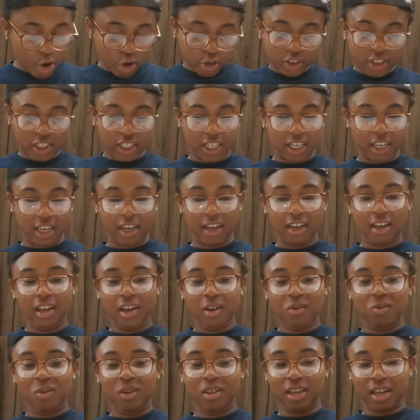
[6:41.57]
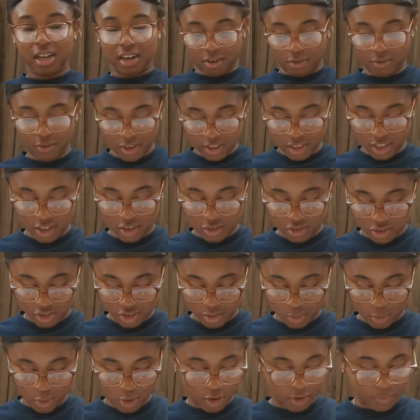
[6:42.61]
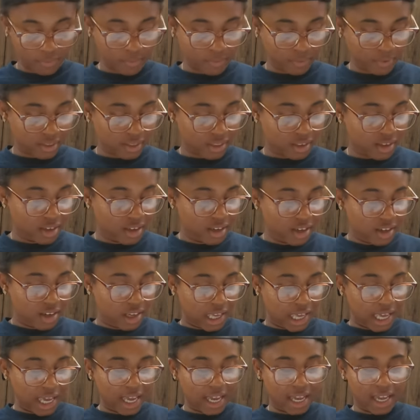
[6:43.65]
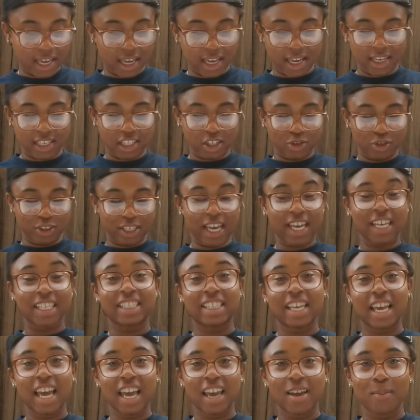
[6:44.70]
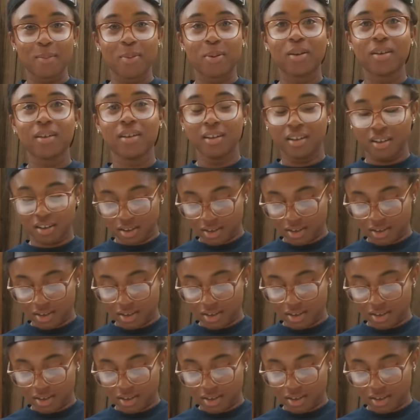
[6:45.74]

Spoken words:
old CD, one that I don't really use anymore, and you take tape,